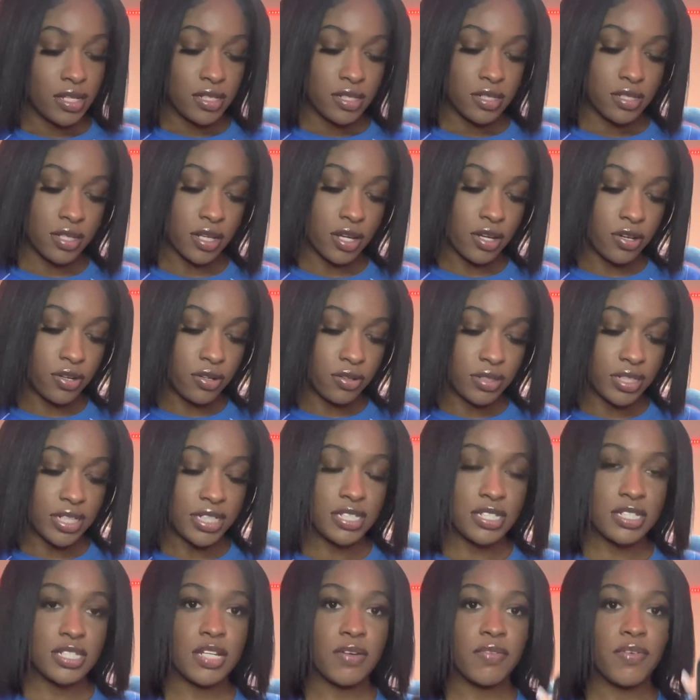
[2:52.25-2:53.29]
So
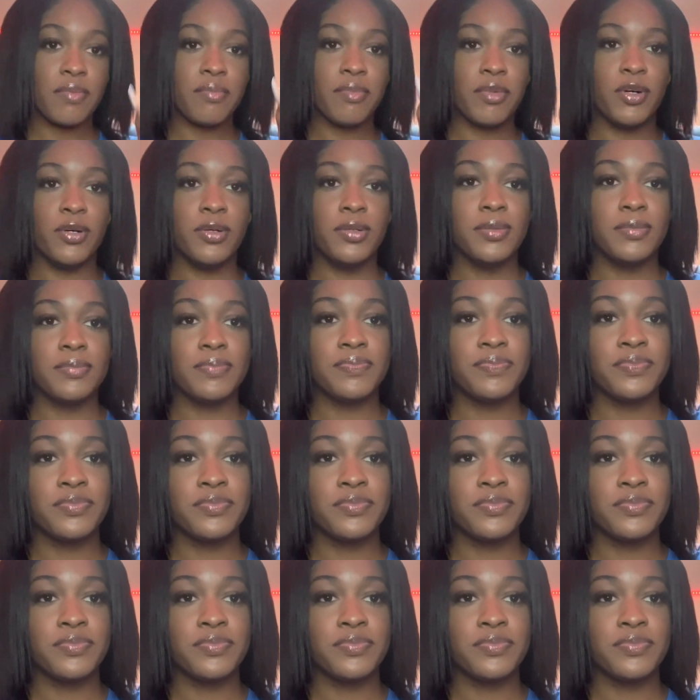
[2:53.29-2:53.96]
this is the remote.